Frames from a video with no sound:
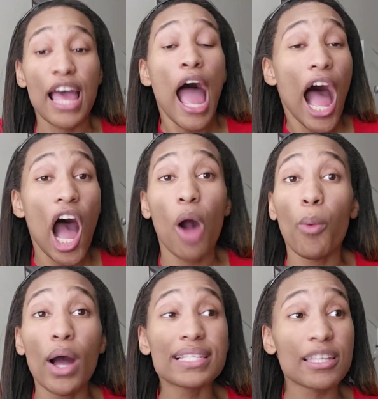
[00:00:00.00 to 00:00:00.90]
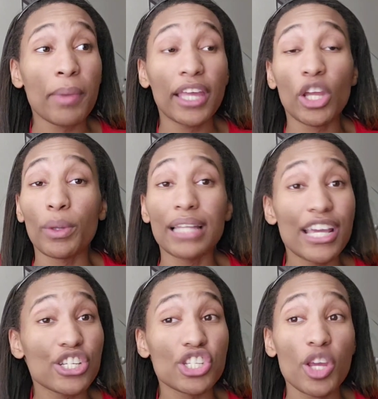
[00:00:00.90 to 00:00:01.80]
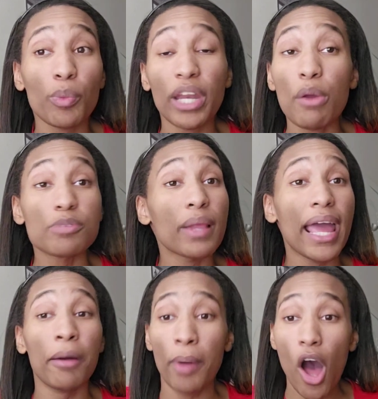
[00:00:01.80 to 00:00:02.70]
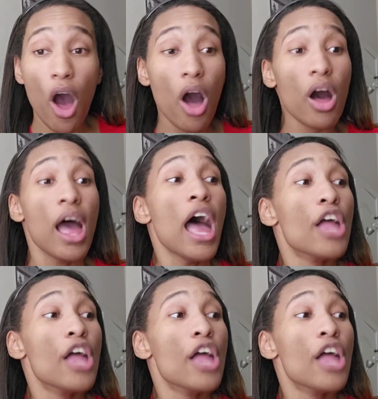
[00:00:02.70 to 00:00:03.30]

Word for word: how it was to be in the relationship when he was playing ball,